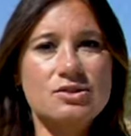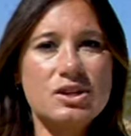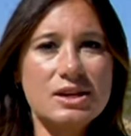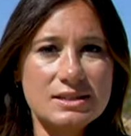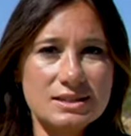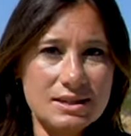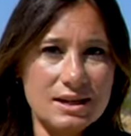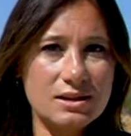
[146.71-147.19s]

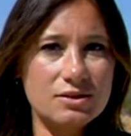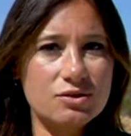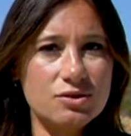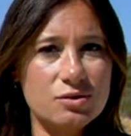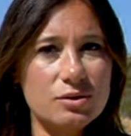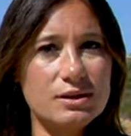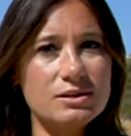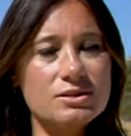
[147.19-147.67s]
just the
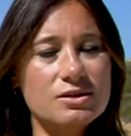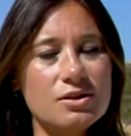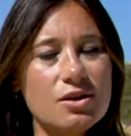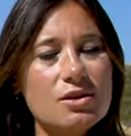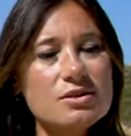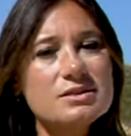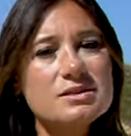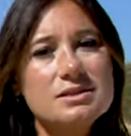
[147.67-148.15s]
insurance
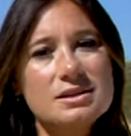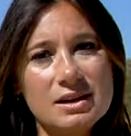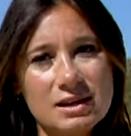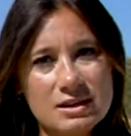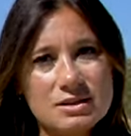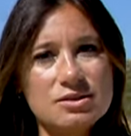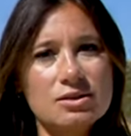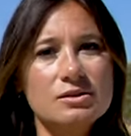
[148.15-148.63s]
cost
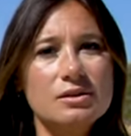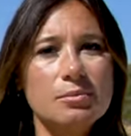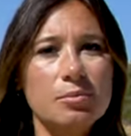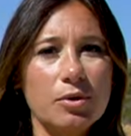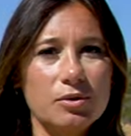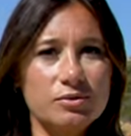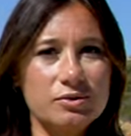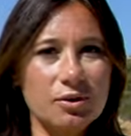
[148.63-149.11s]
is on the
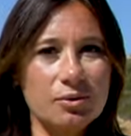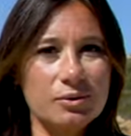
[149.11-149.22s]
boat